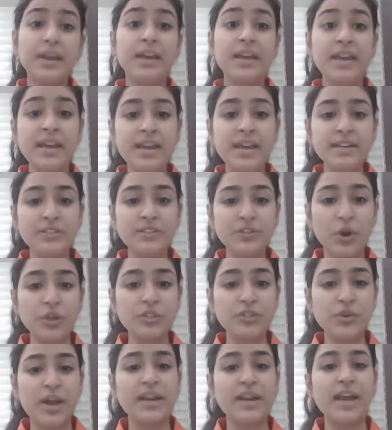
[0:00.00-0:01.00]
He is
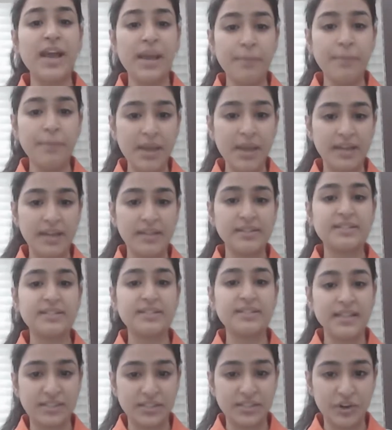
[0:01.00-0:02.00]
also an MA in
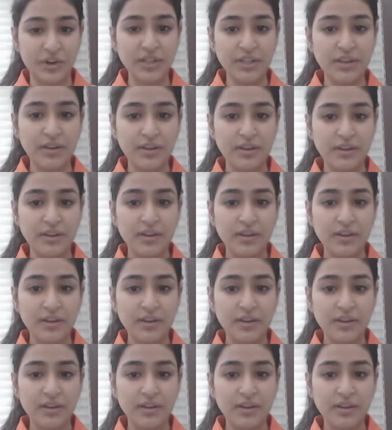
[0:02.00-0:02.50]
Sanskrit.